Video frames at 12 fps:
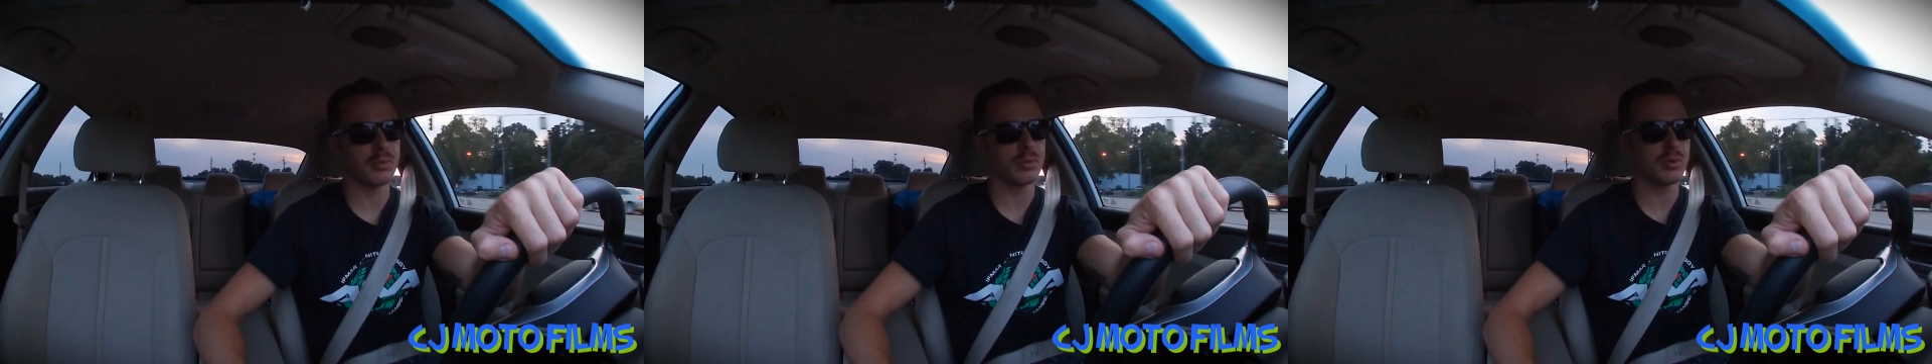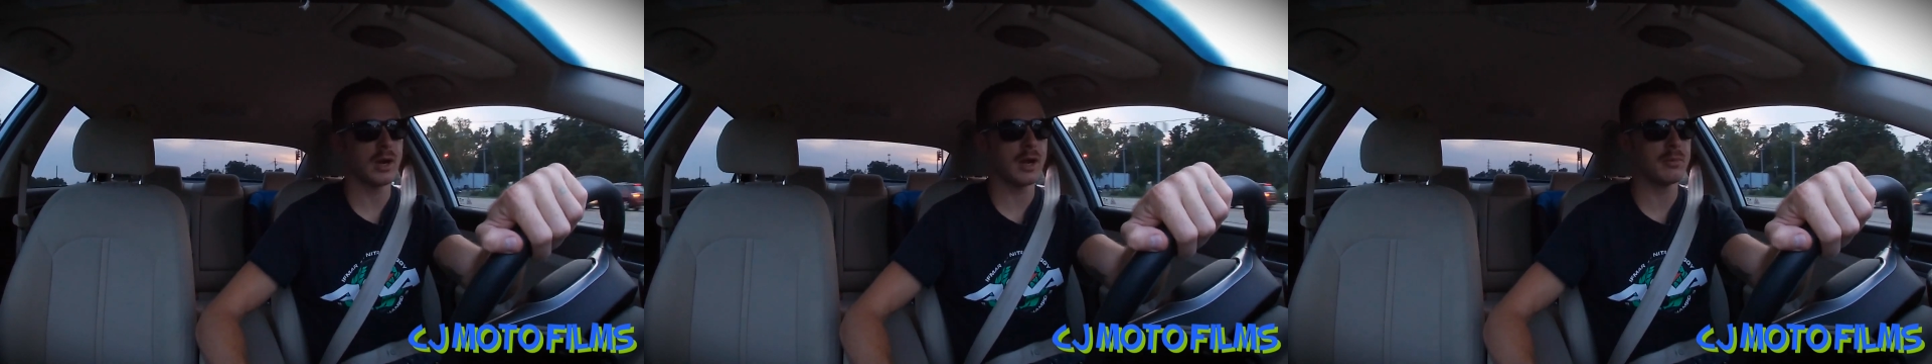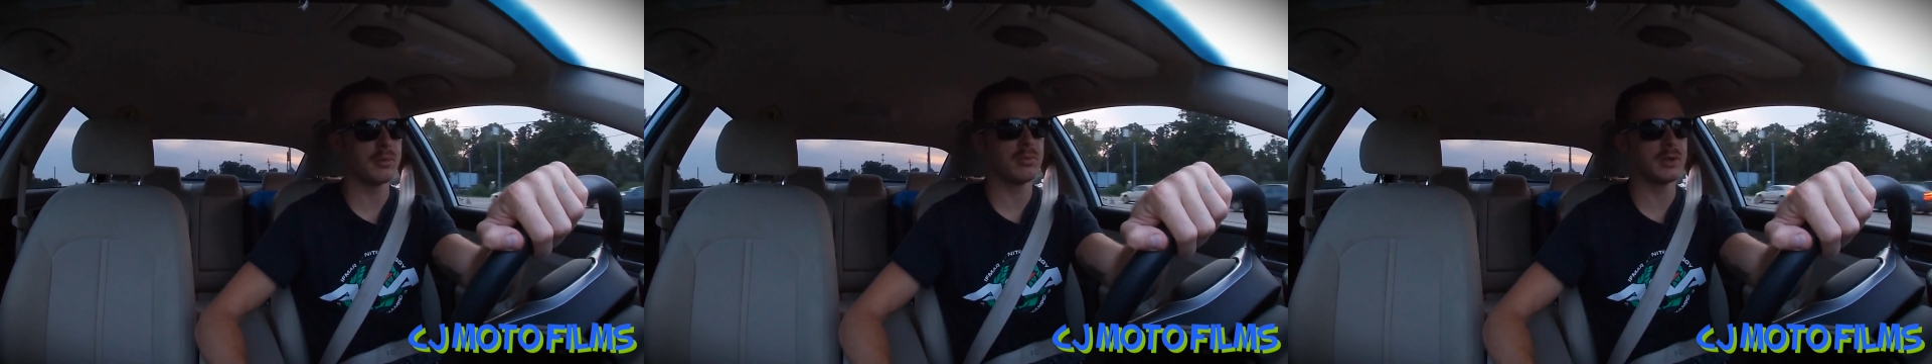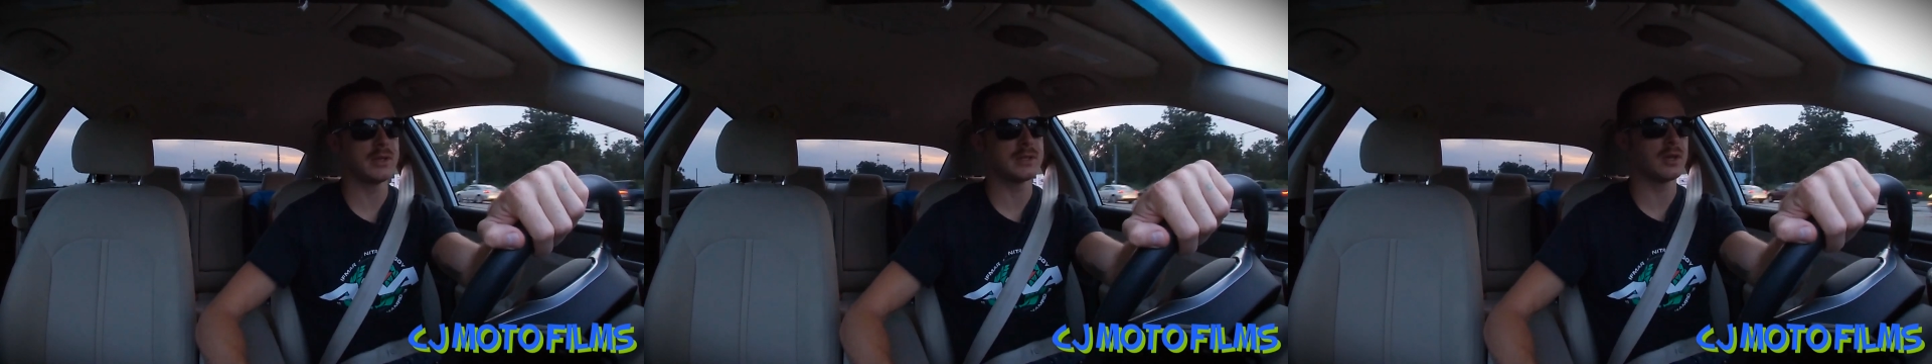
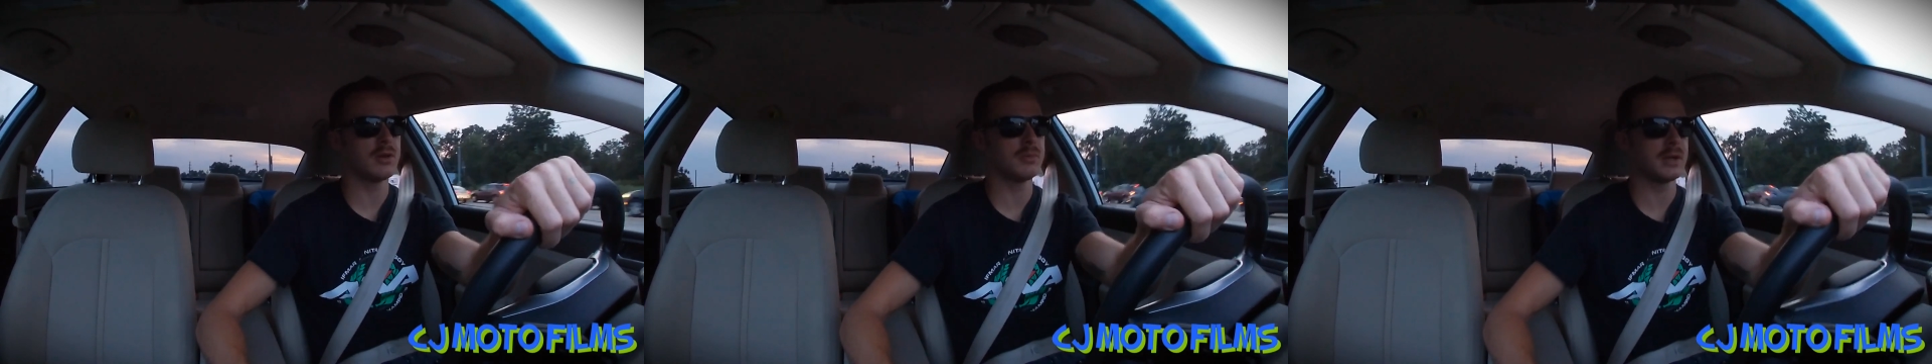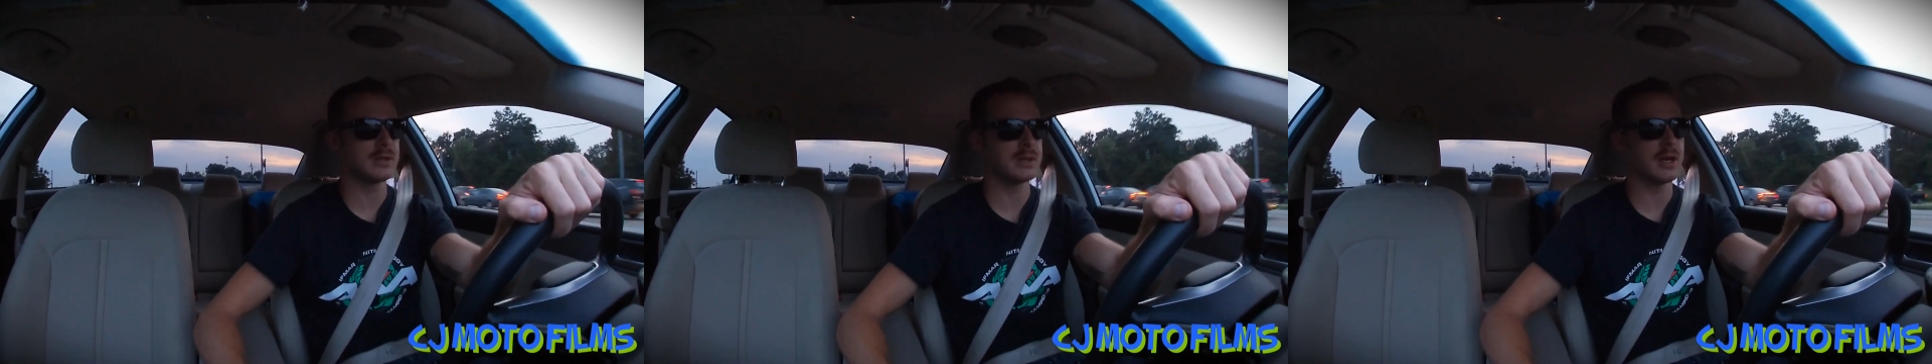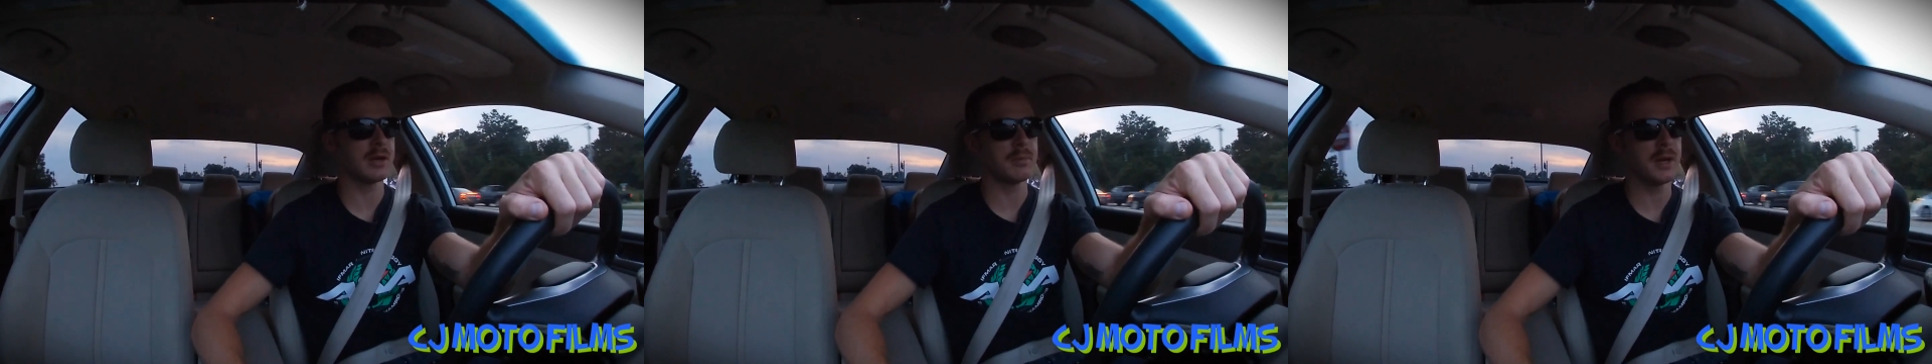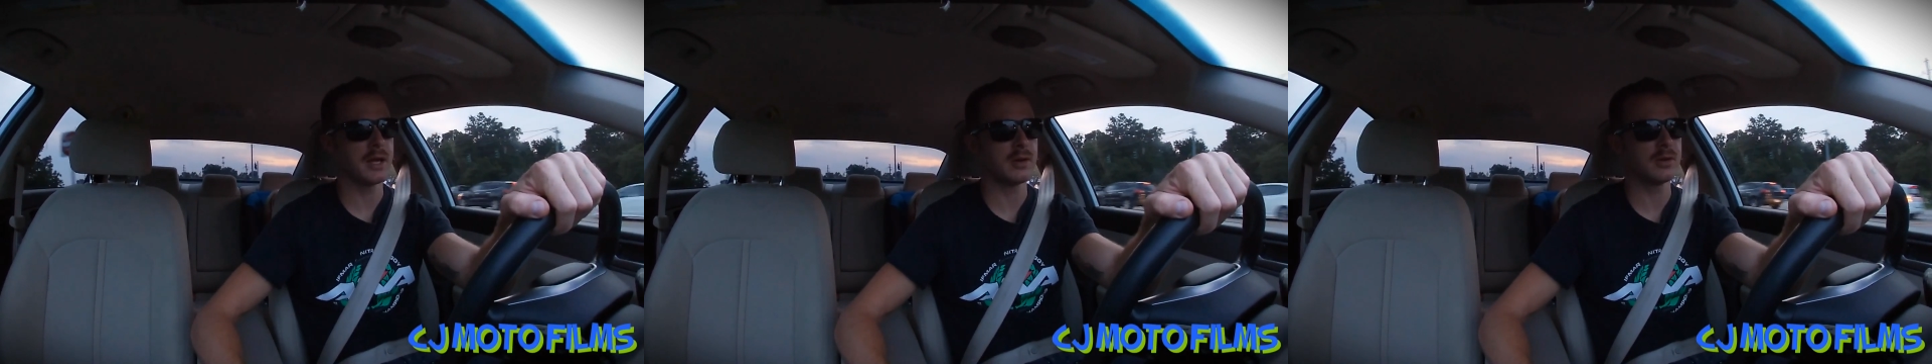probably sell my stock
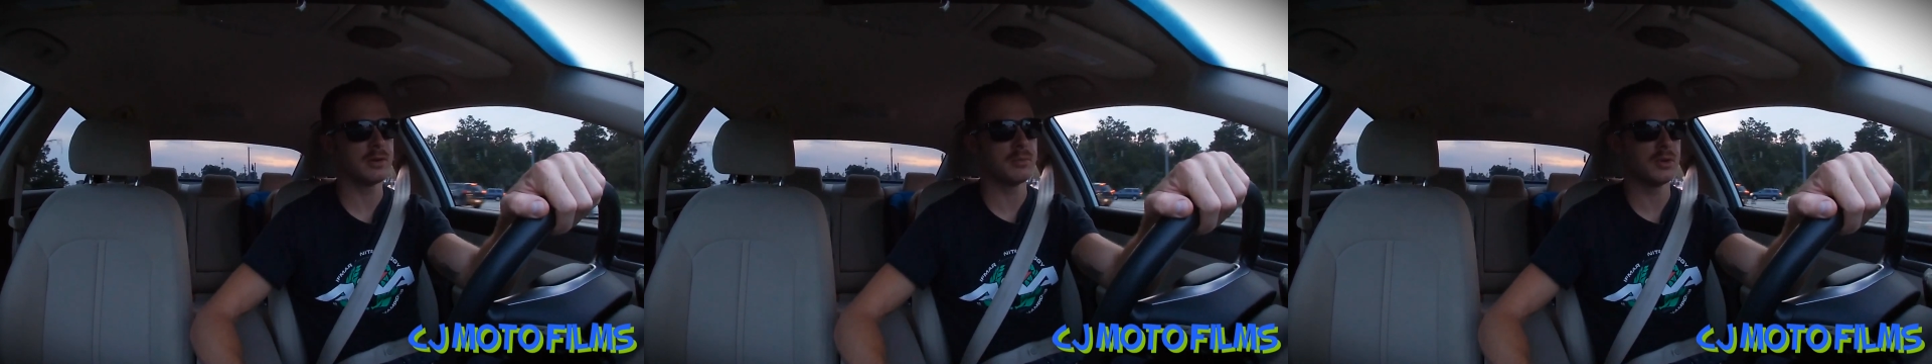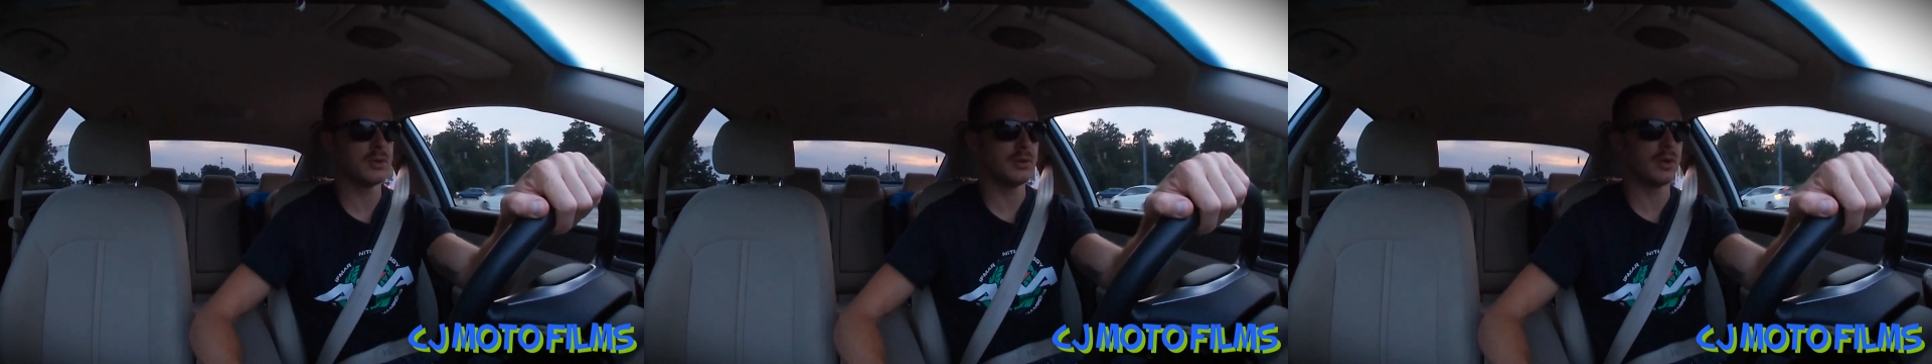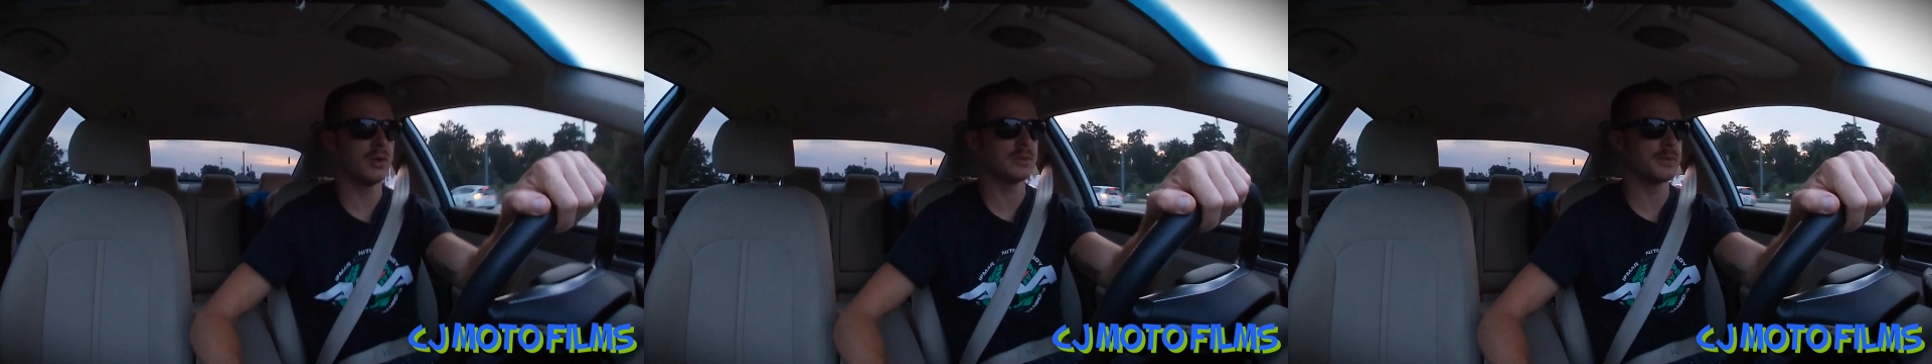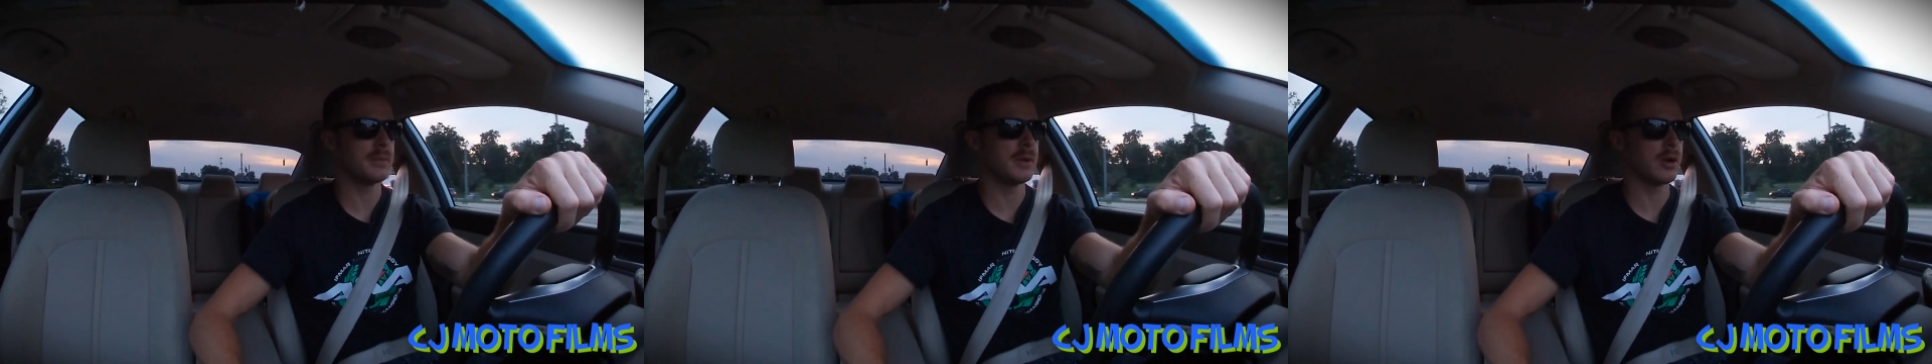battery, but who knows,
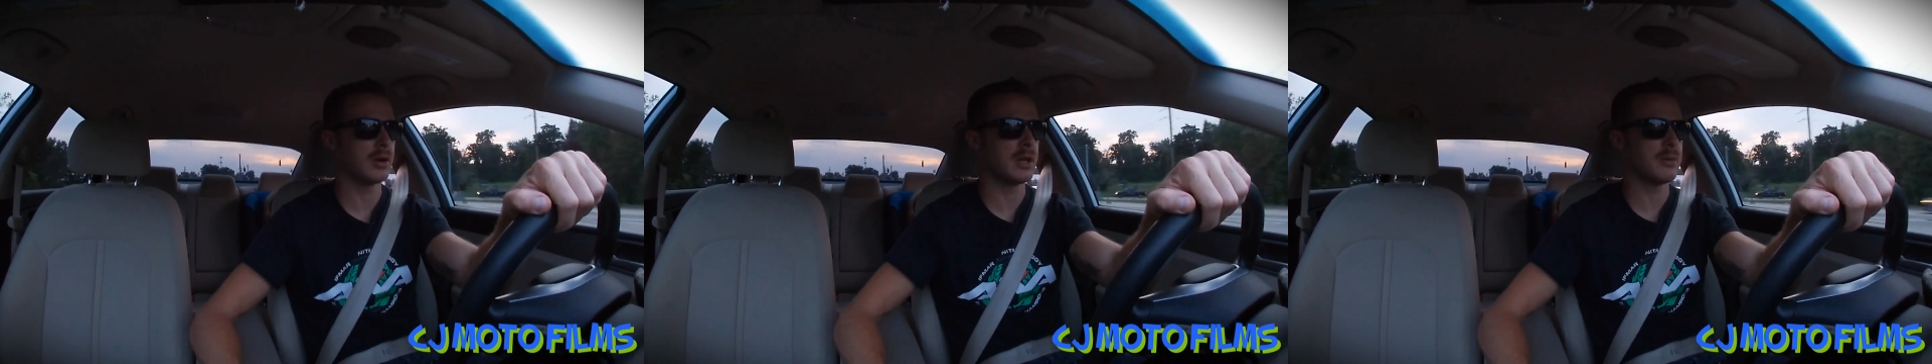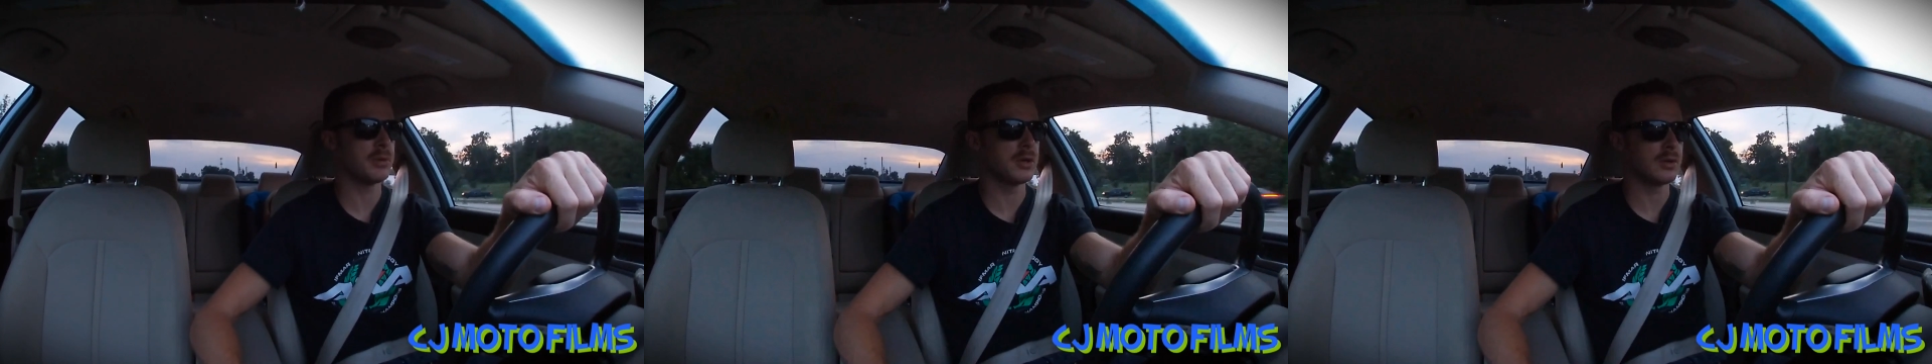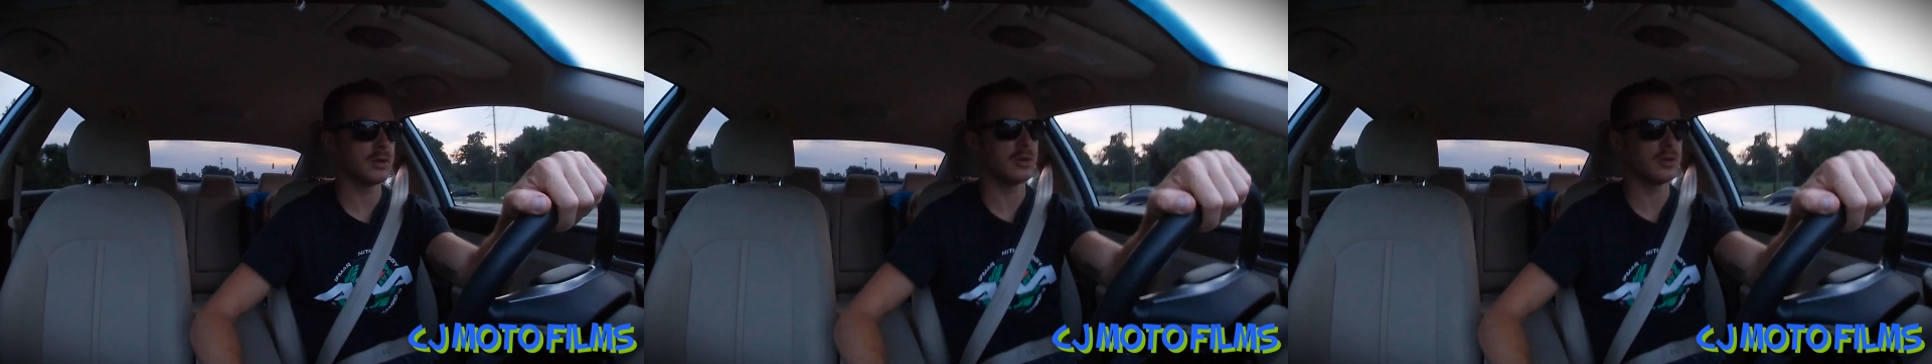maybe I'll keep it.